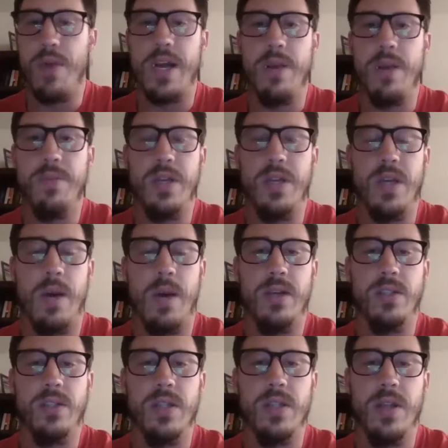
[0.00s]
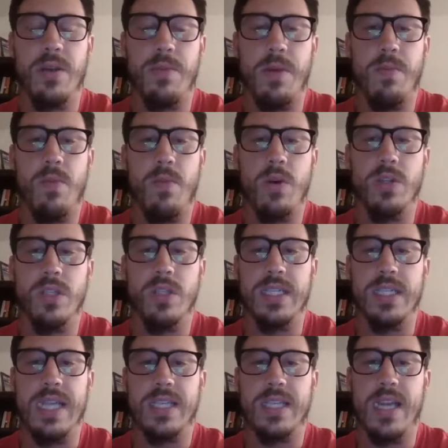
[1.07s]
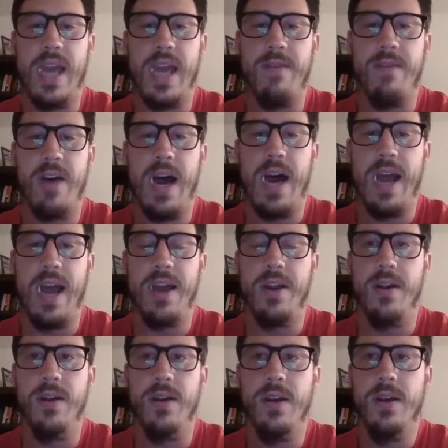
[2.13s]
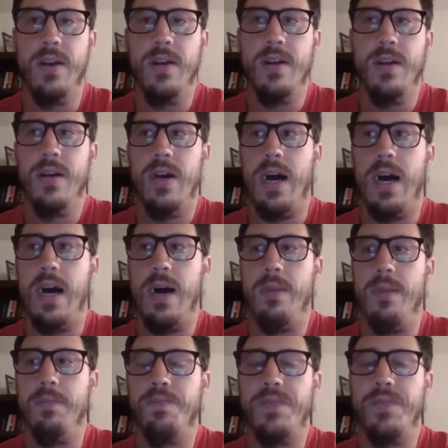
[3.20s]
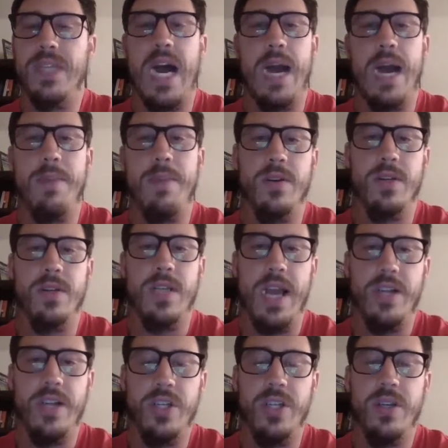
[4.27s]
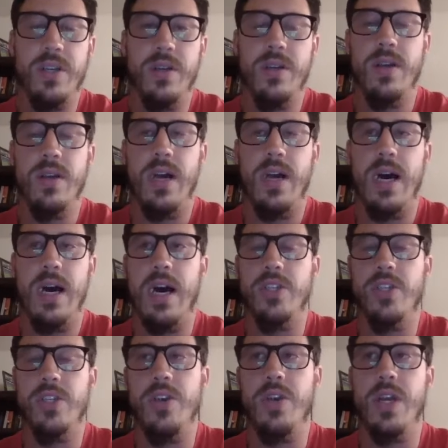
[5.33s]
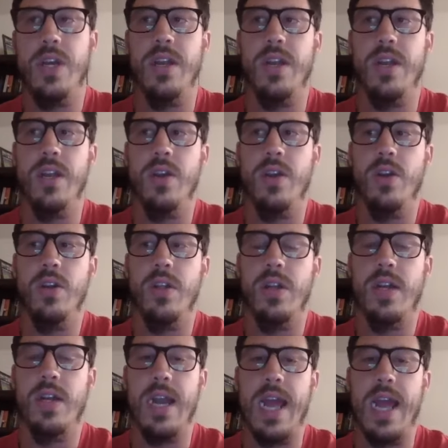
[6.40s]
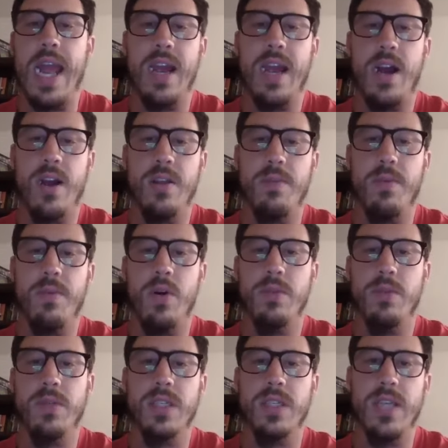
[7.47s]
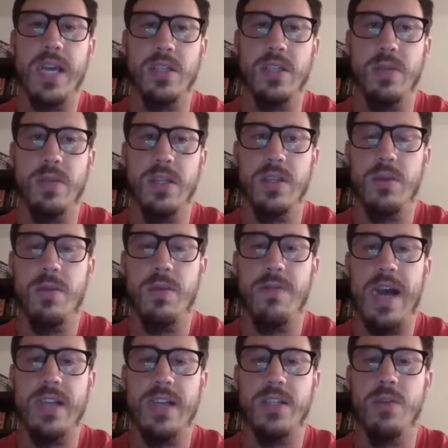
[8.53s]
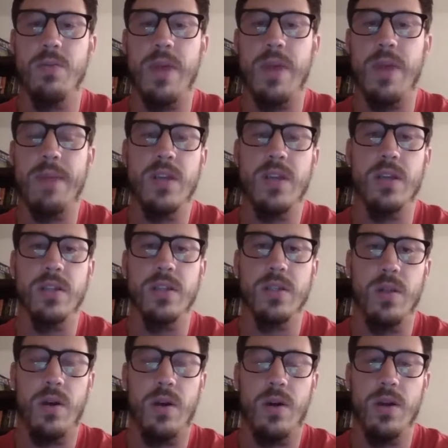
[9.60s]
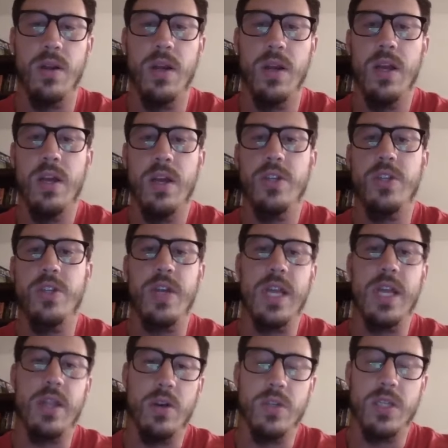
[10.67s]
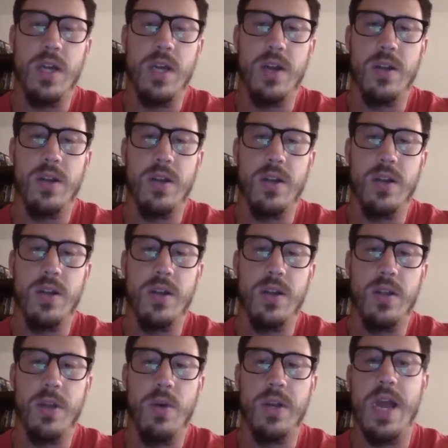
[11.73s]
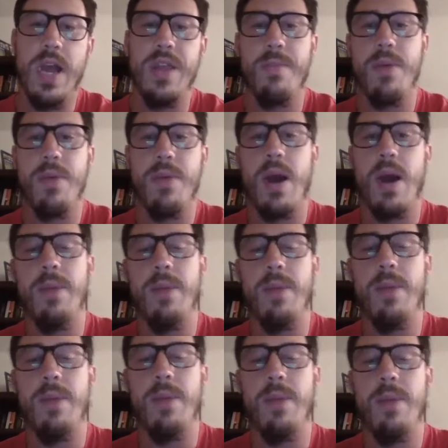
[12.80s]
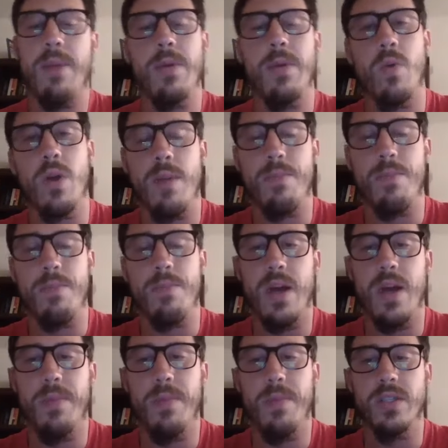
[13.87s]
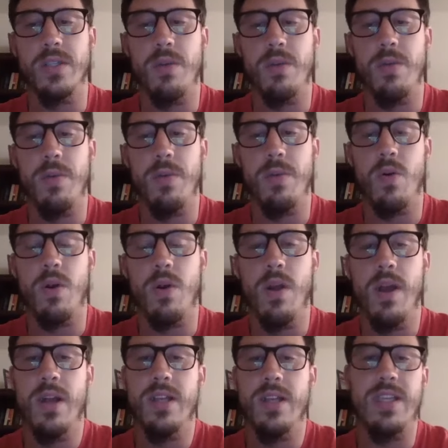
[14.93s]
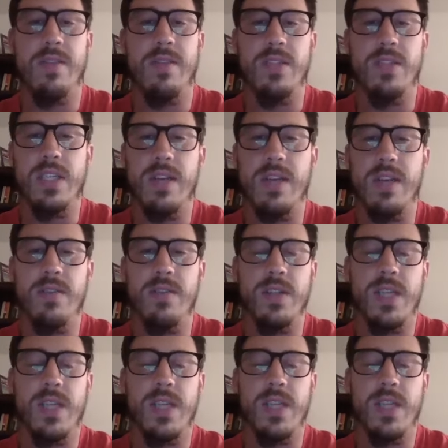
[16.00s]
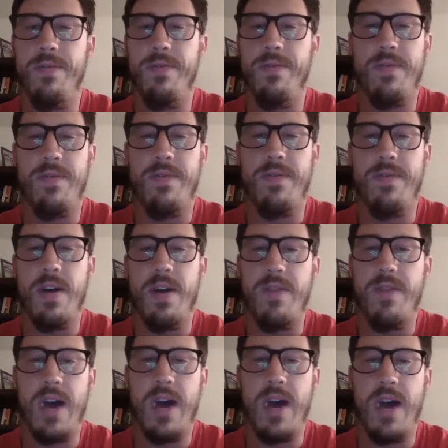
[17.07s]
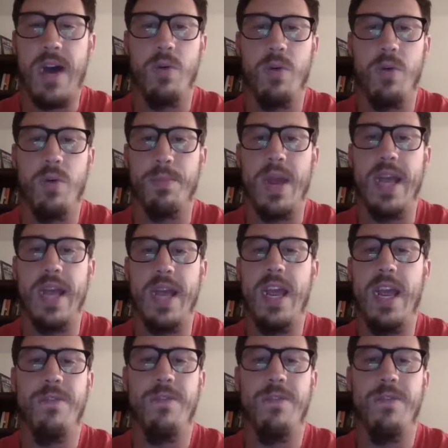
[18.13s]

You're probably going to want to break up the dumbbells a little bit more, just because that's going to have a higher time under tension, so you can kind of hang on to the pull-ups. The cycle speed is a little bit faster, the reps not as long, so you'll get those done a little bit quicker, and then probably work on breaking up the dumbbells a little bit more, 777, 555 or something